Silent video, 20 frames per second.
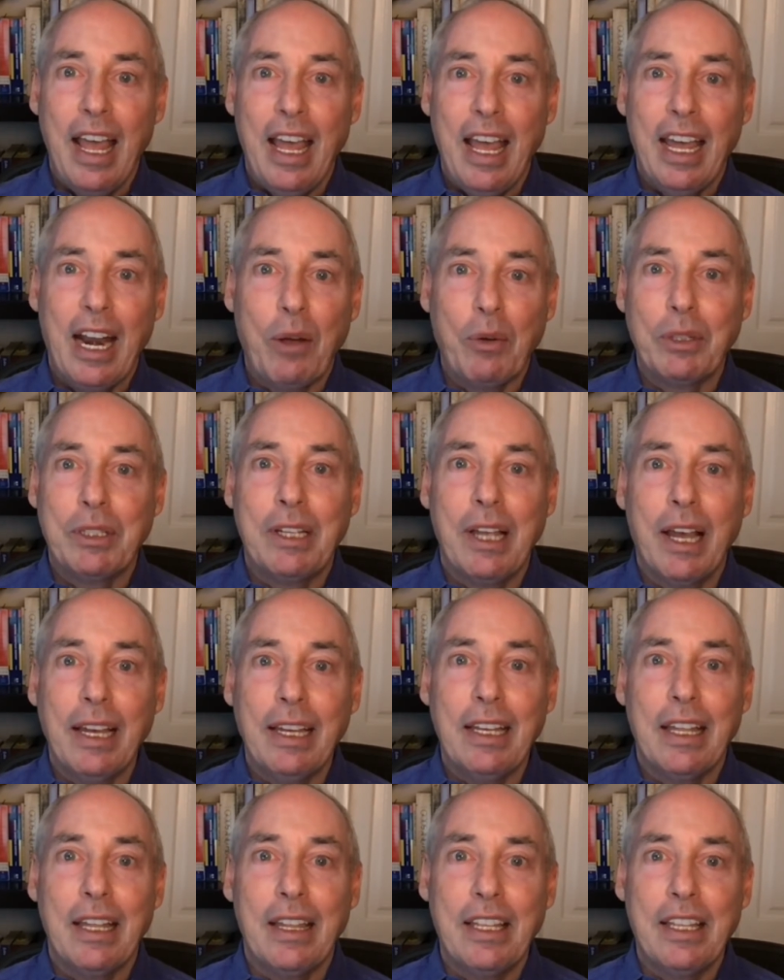And I will tell
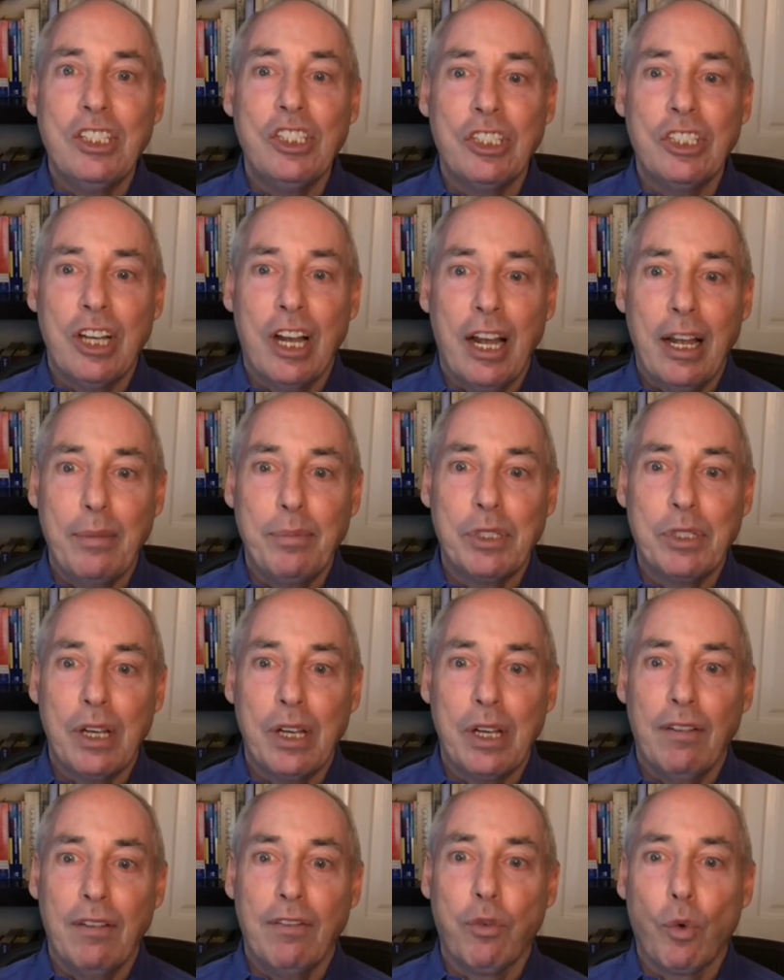you, these types
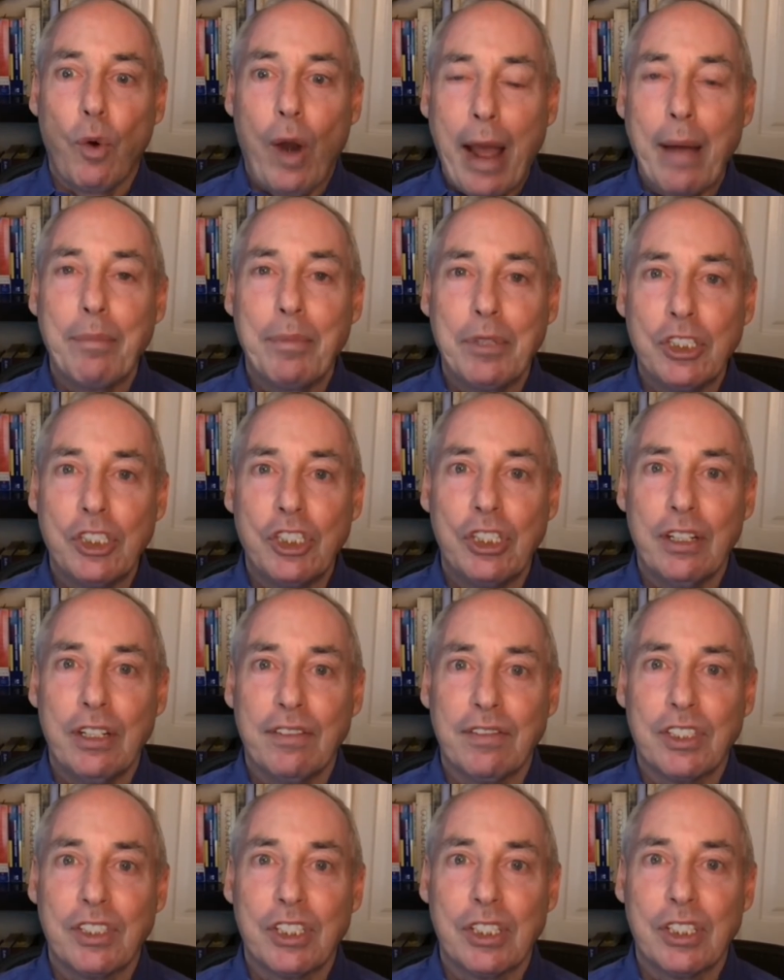of rapid
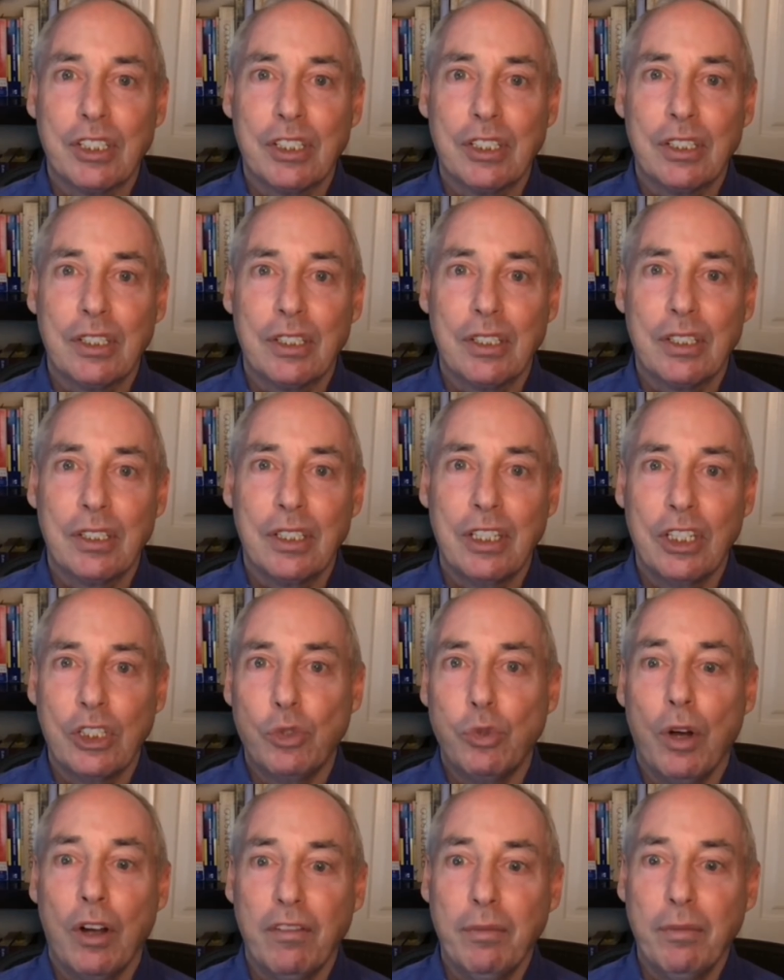shifts in a
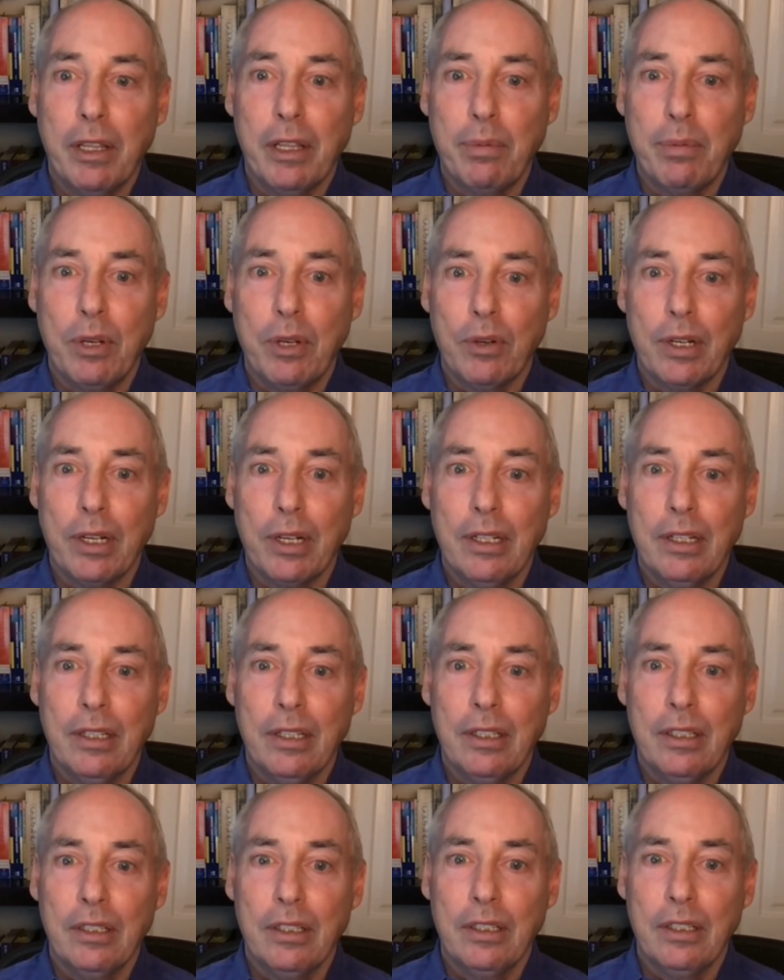12-month period
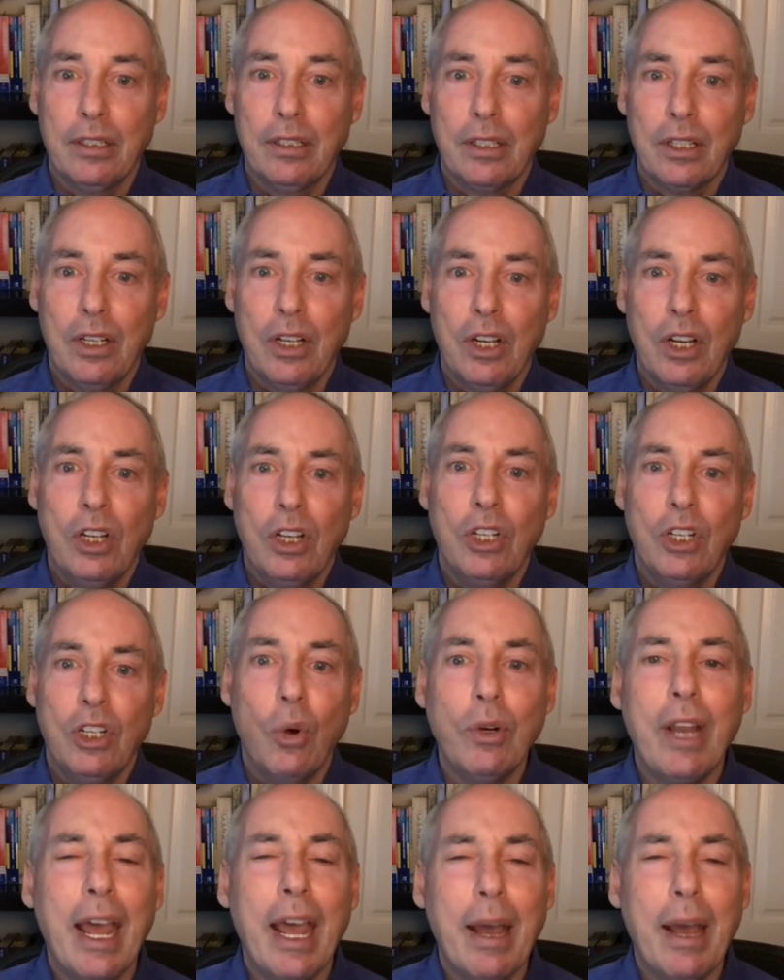
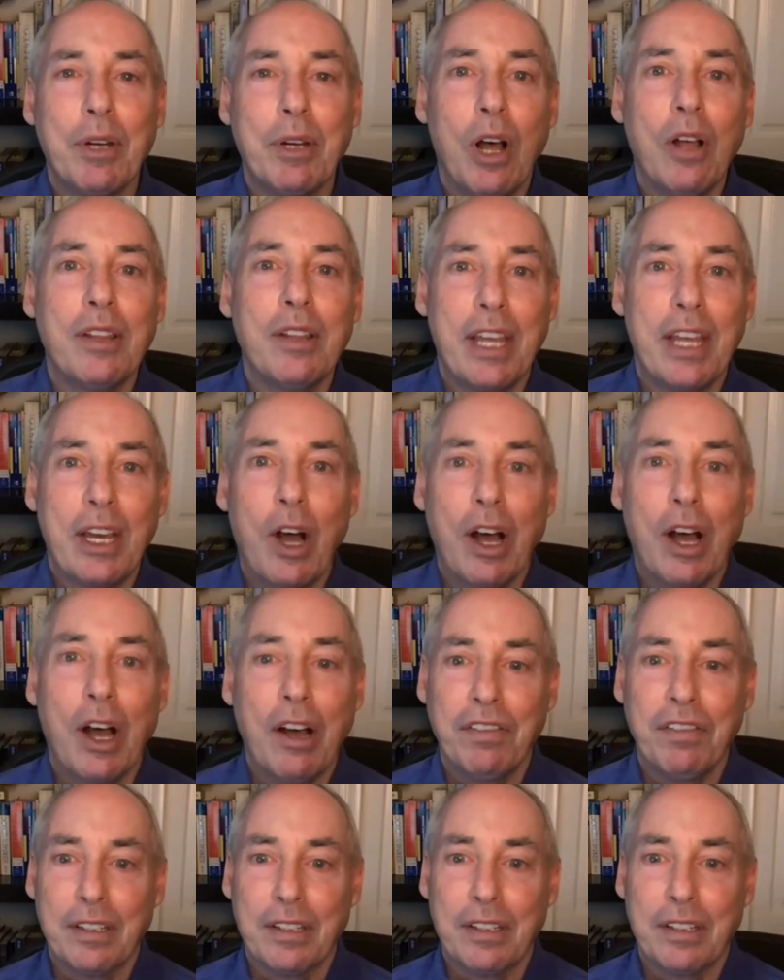don't happen all that
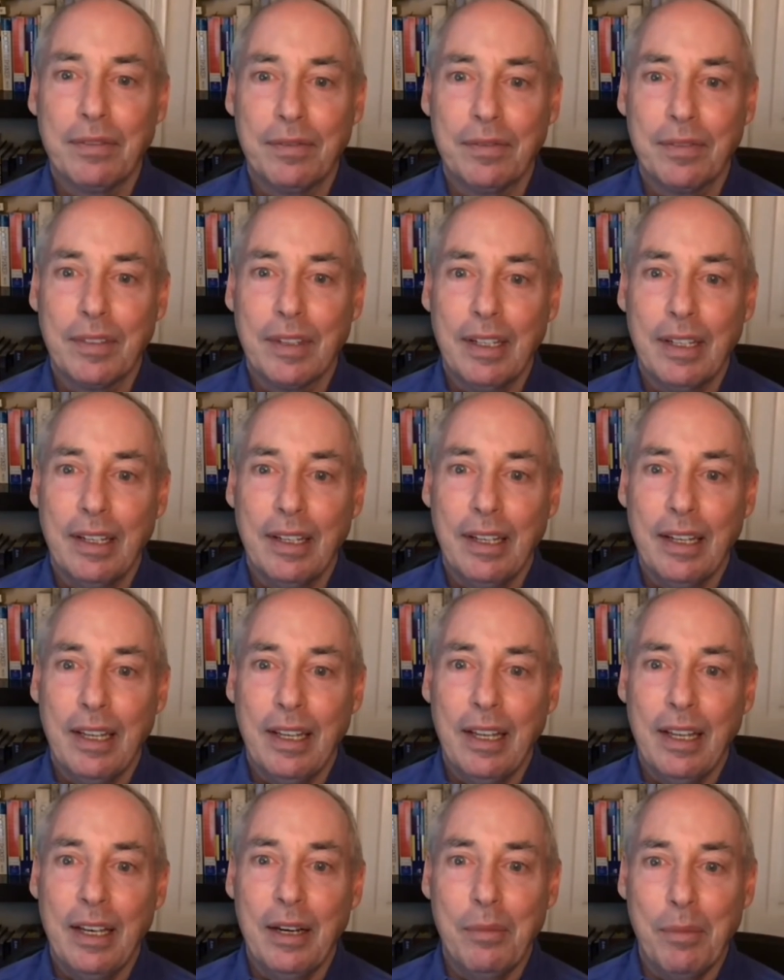often
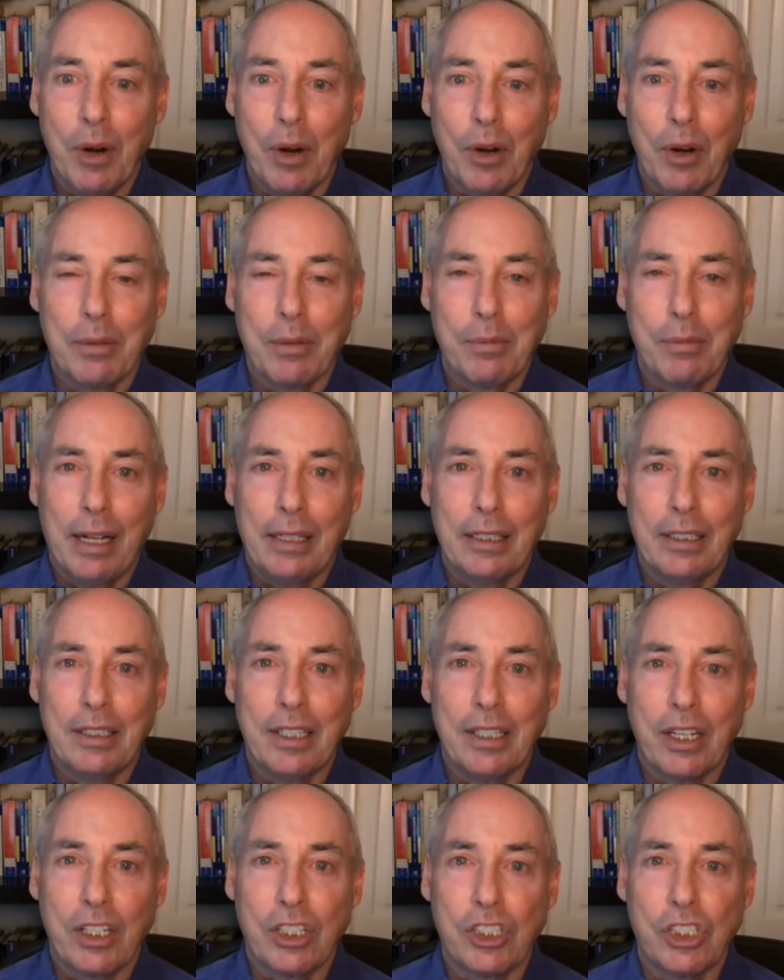in American
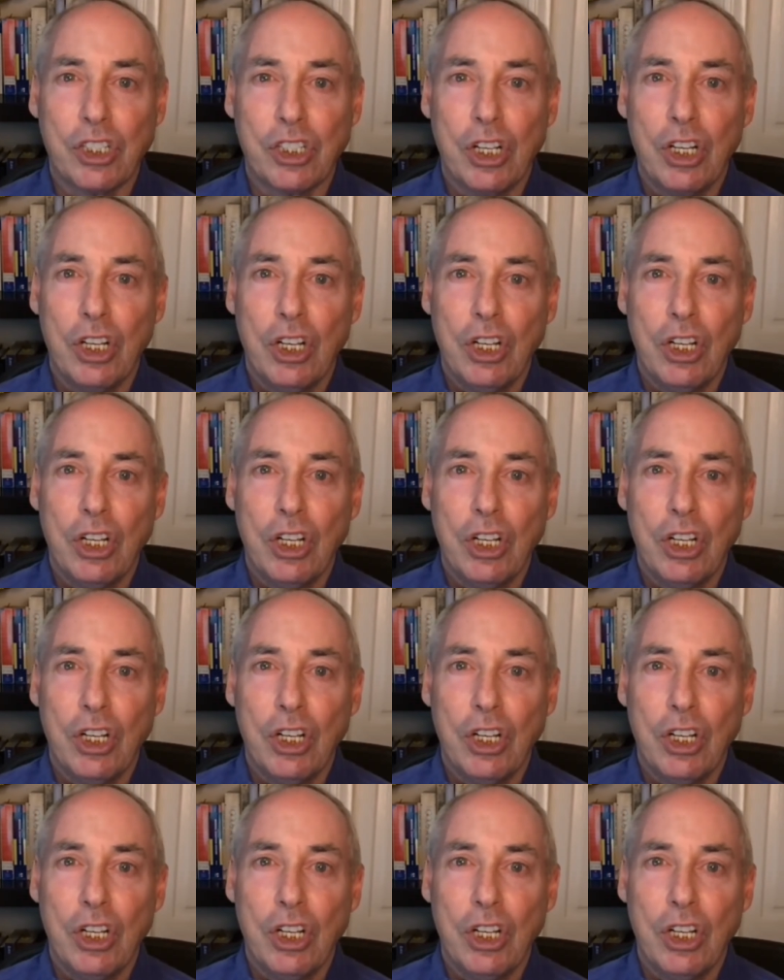politics.